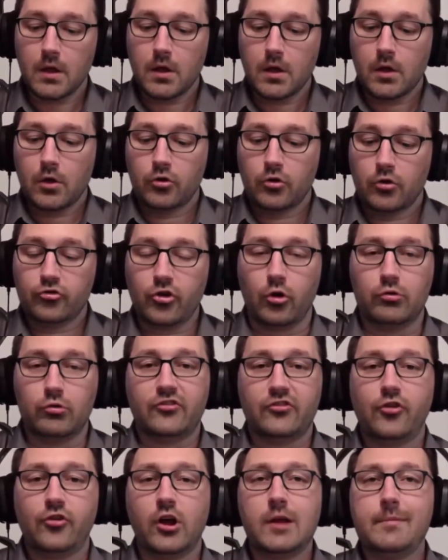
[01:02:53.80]
So let's
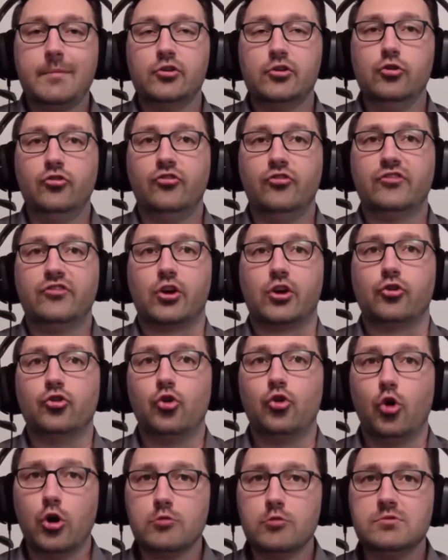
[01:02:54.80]
talk about uses that are
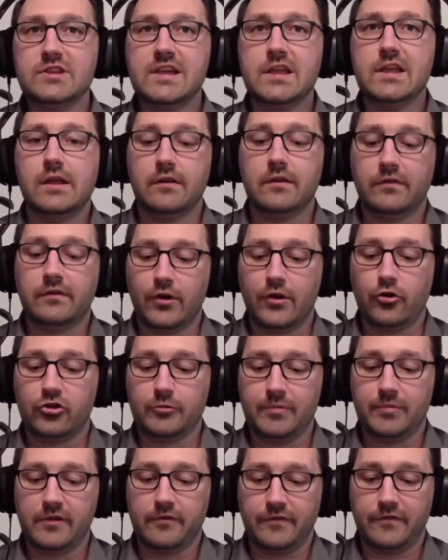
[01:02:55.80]
normally considered to
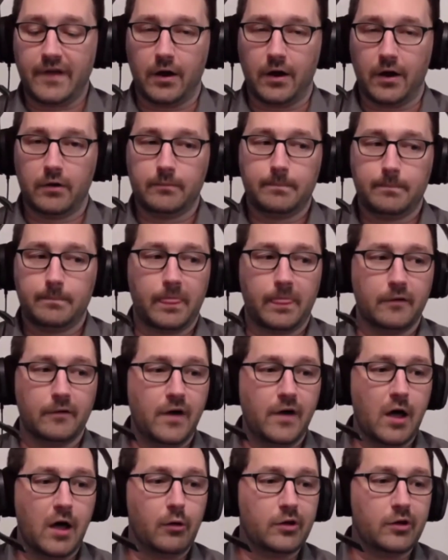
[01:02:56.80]
be fair. The
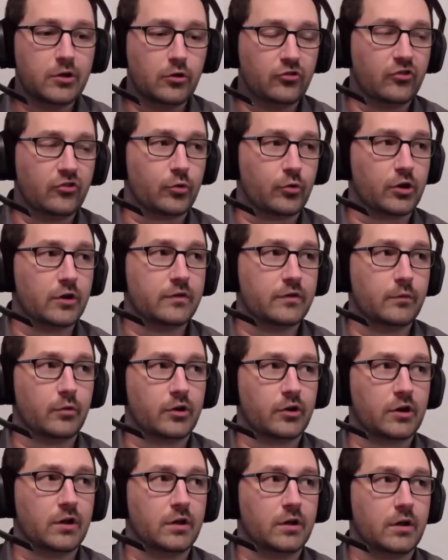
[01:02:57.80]
following uses we're
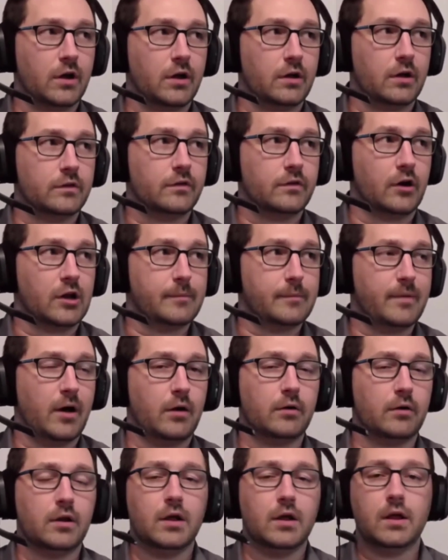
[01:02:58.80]
gonna talk
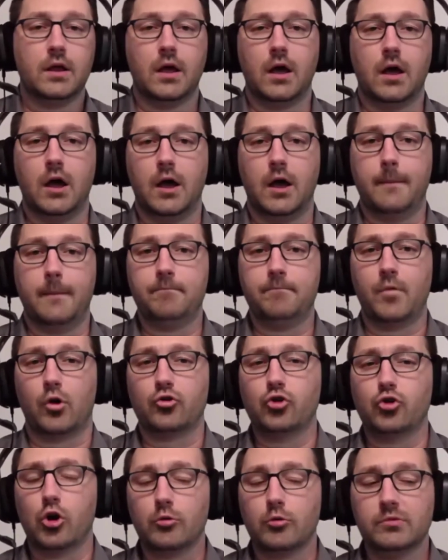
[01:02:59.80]
about are
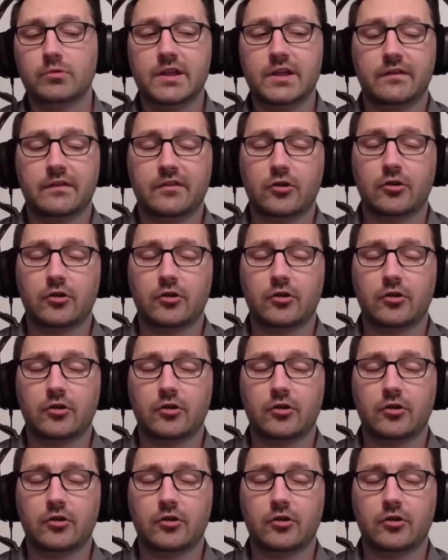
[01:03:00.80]
normally considered to